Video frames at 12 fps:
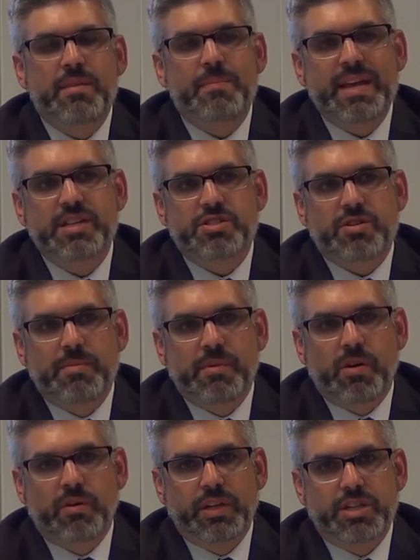the Mainstream
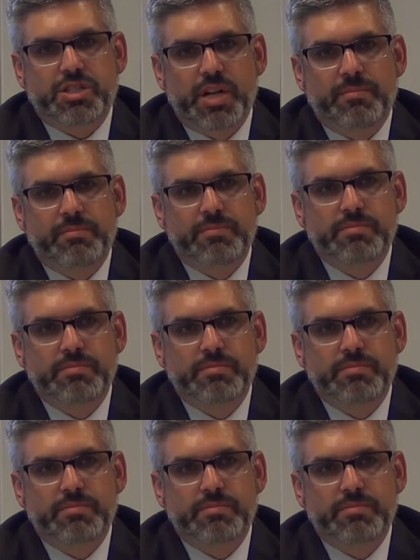Coalition.